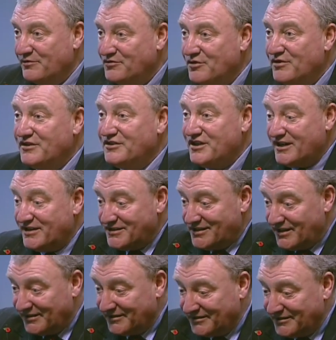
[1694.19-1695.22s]
doing shares
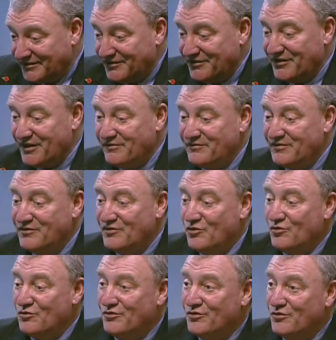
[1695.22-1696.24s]
like,
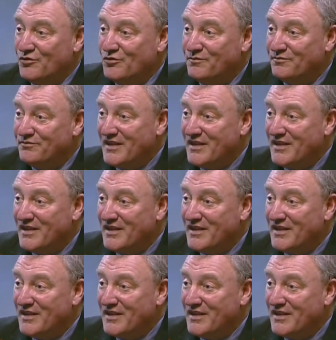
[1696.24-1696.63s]
your